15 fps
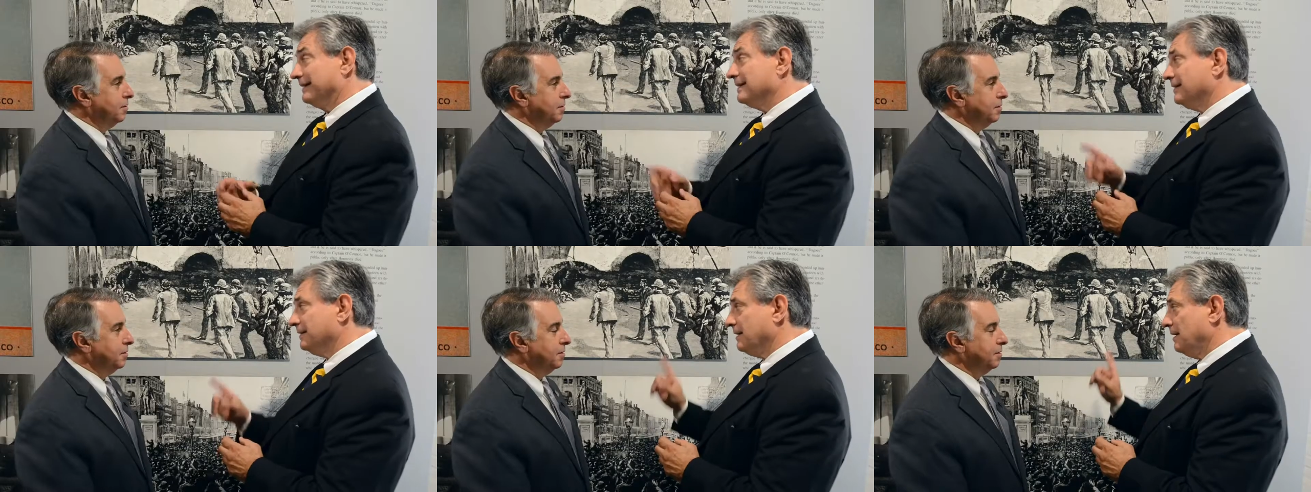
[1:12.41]

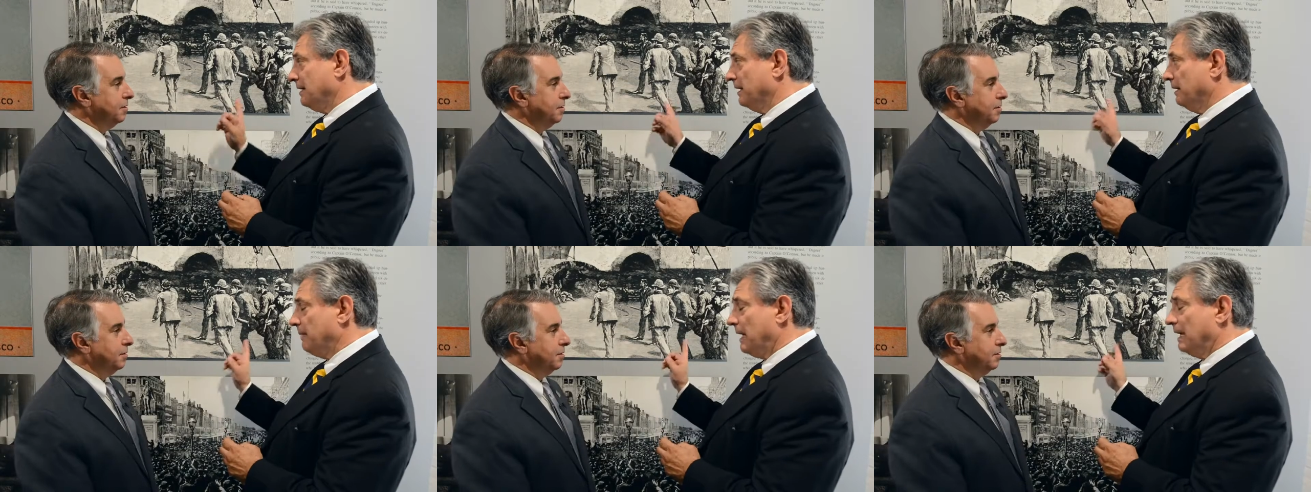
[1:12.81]
Speaker 1: At this
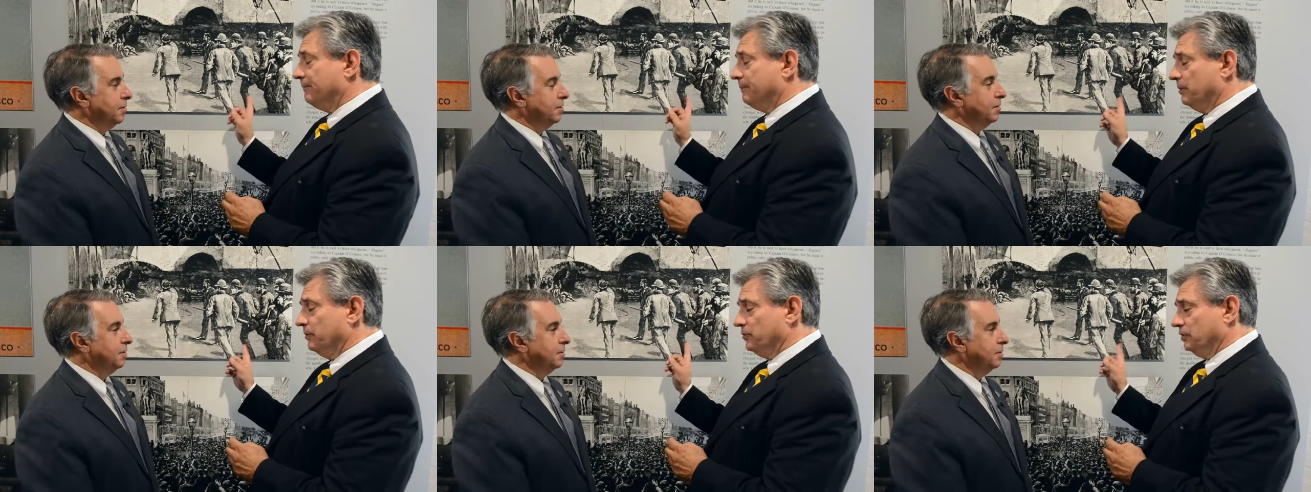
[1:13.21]
time,
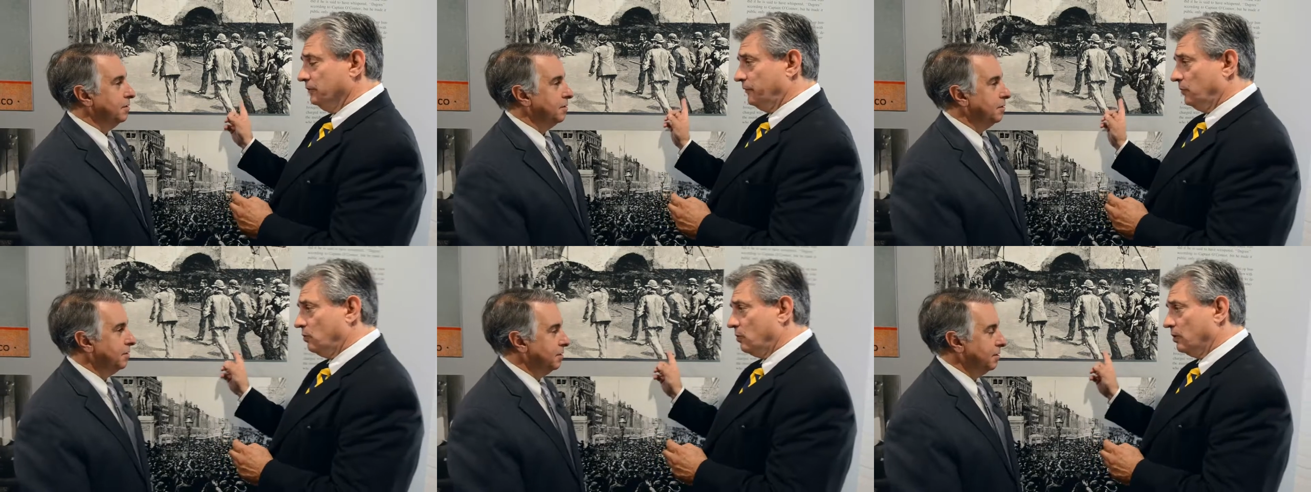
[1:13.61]
after
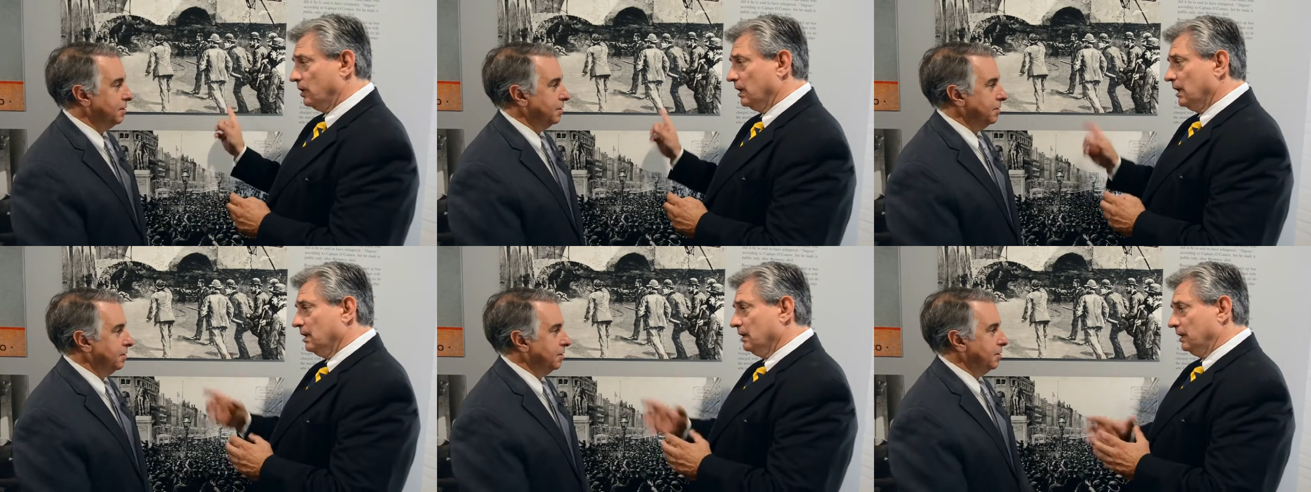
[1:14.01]
post-Civil
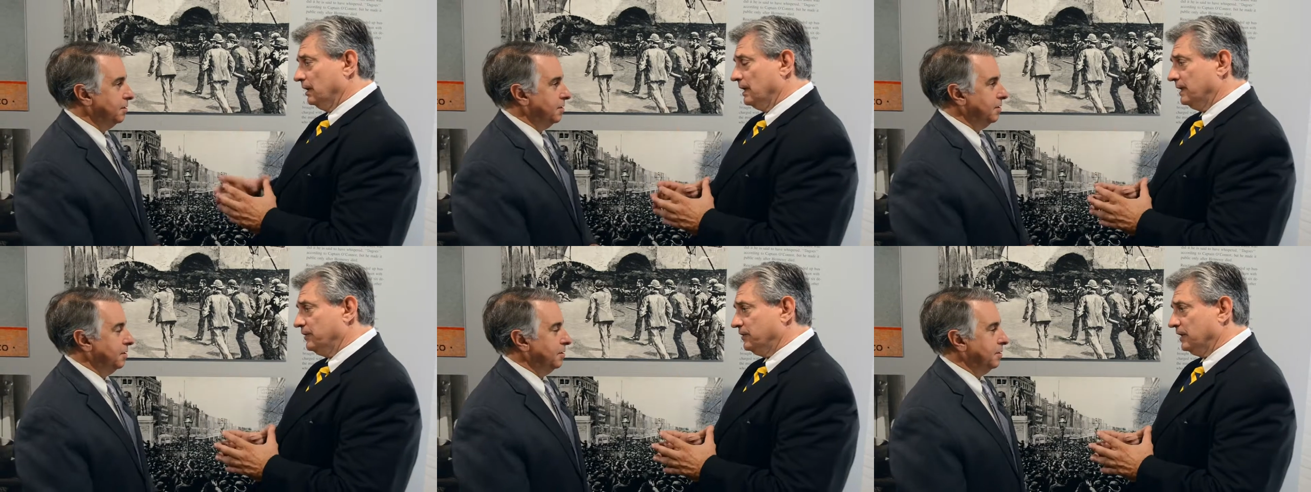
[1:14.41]
War,
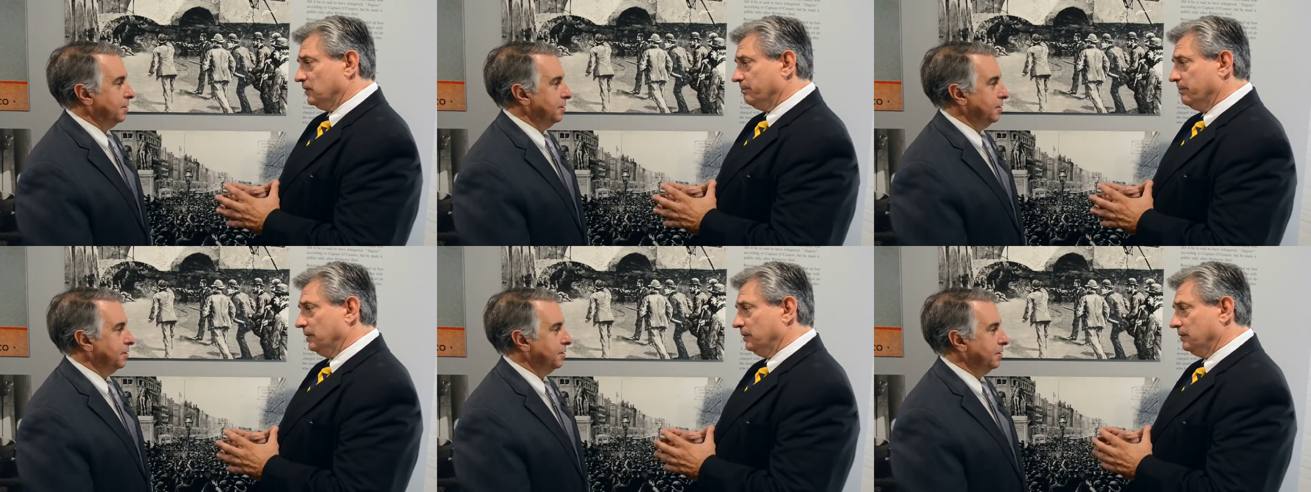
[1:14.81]
the United
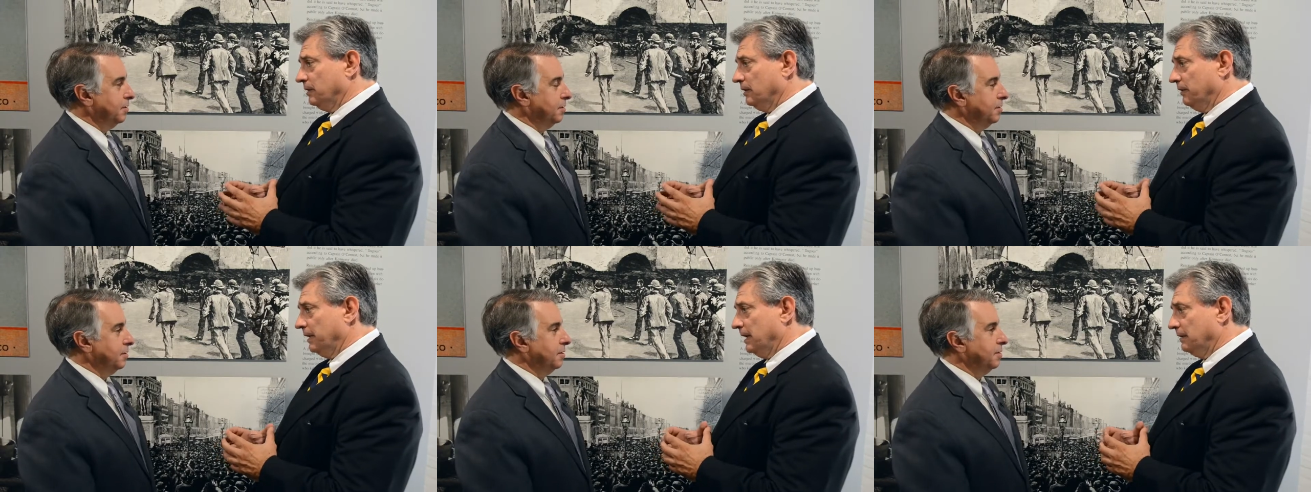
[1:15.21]
States
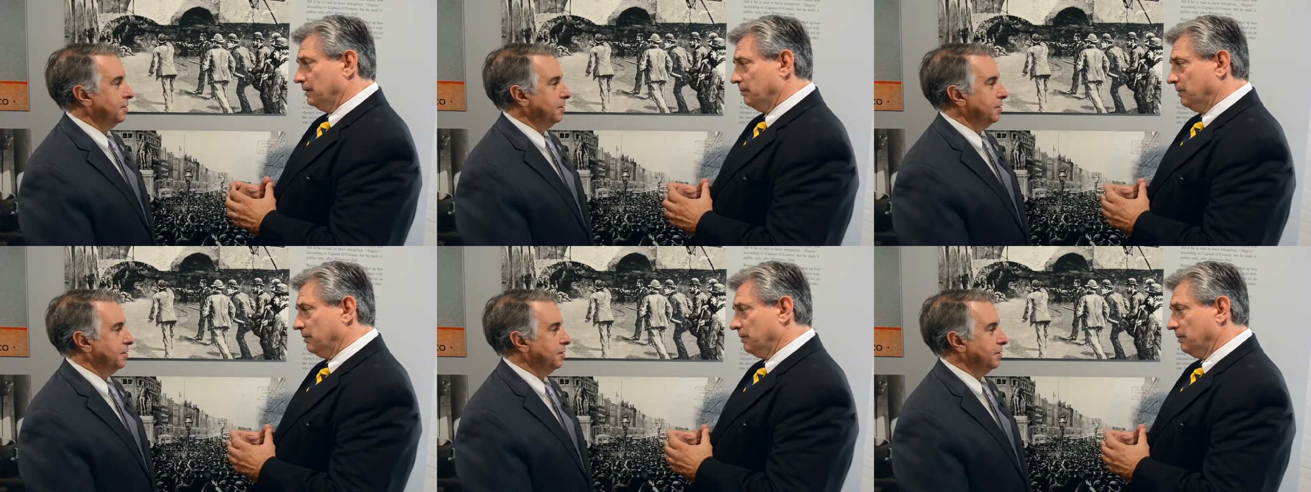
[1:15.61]
military had